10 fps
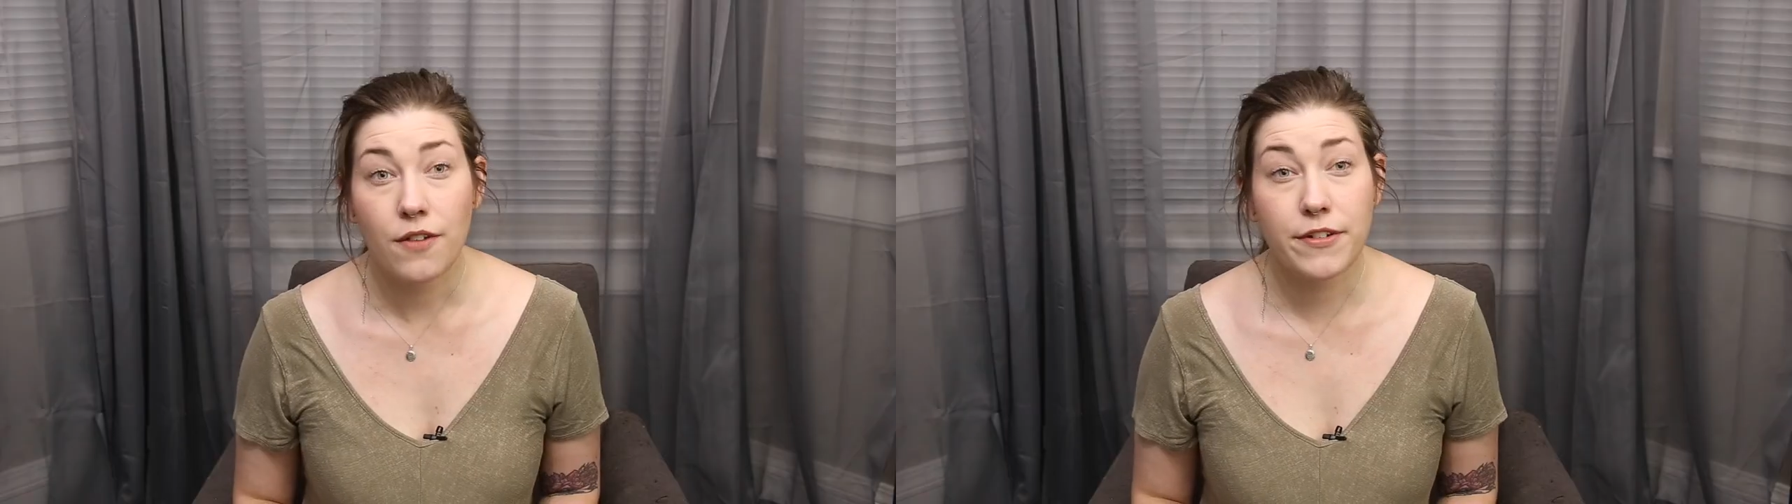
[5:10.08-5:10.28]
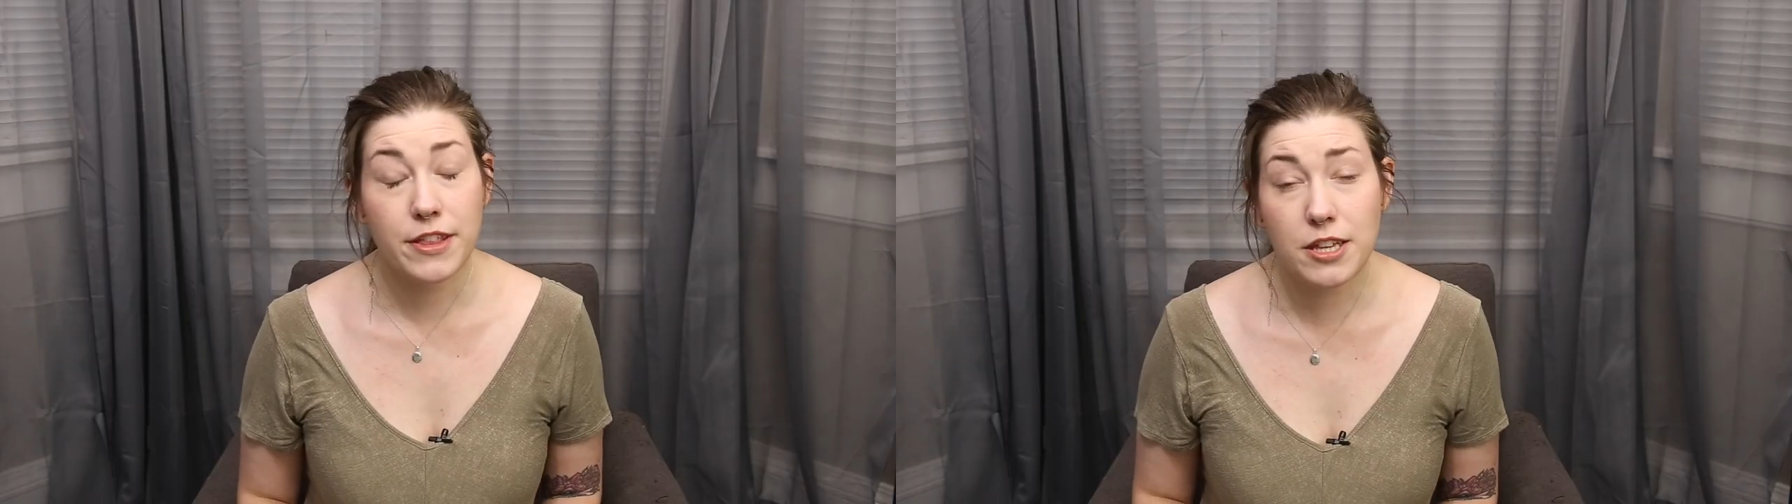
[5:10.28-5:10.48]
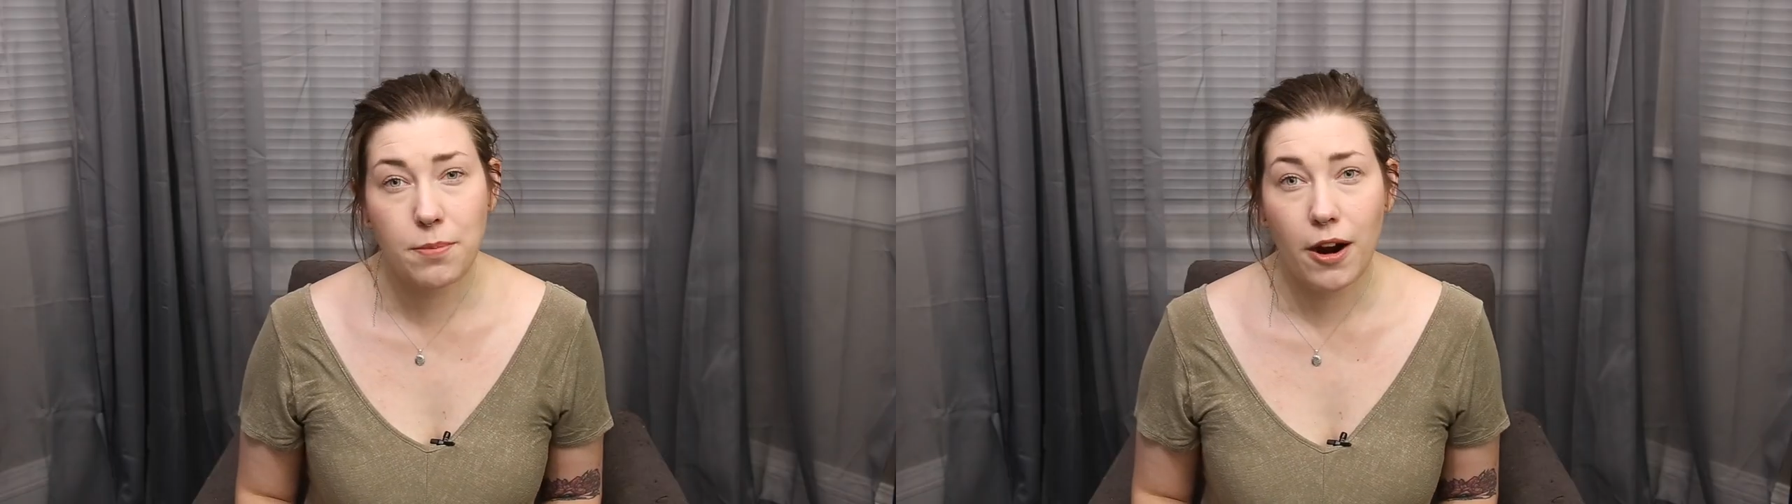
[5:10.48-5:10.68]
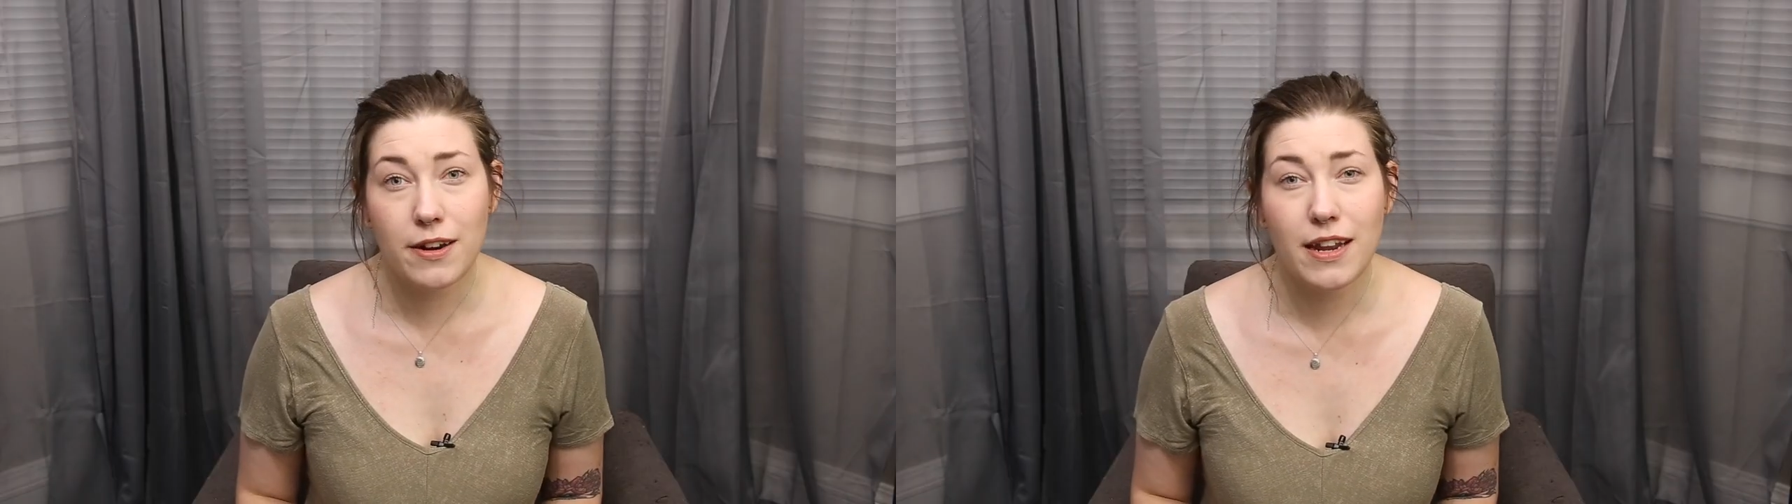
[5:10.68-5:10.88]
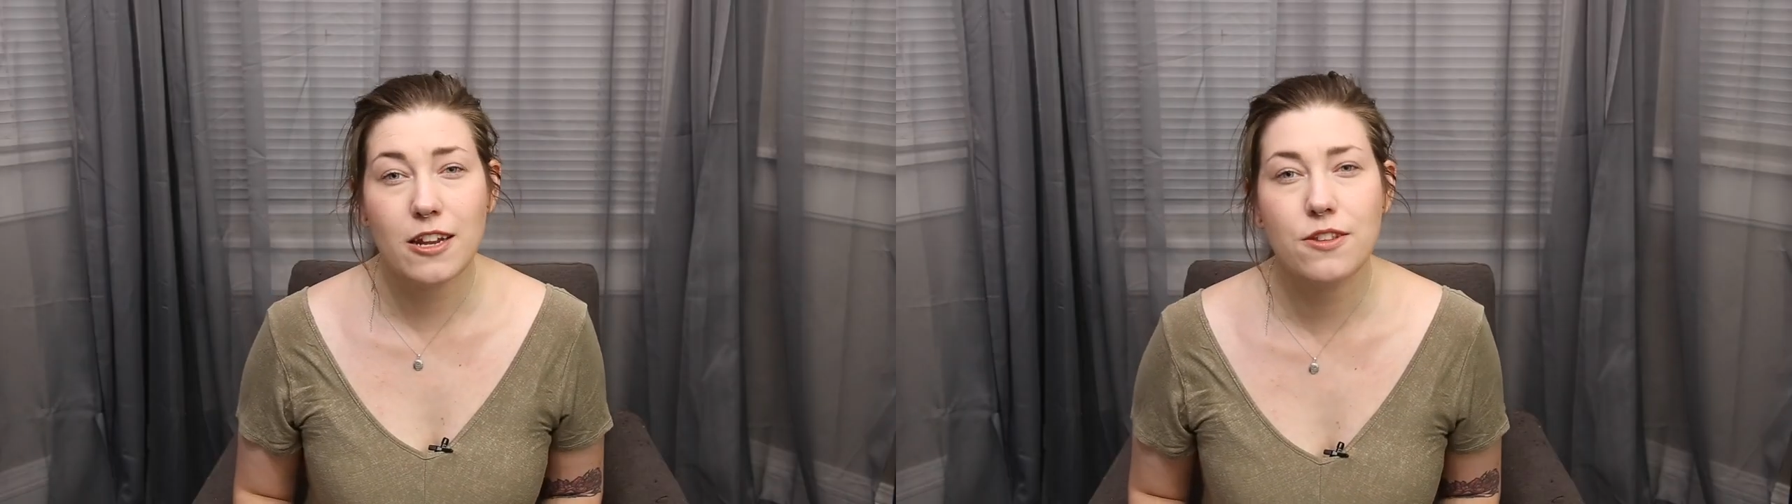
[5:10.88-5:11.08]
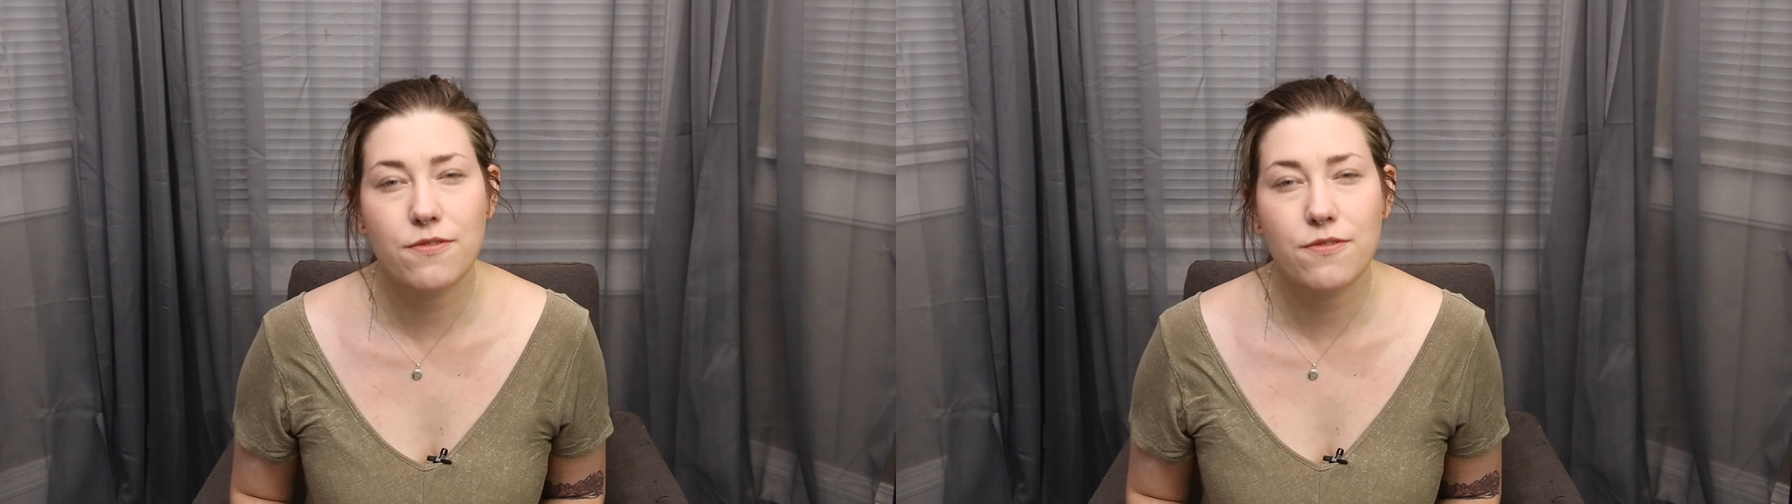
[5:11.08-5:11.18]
For this part, it is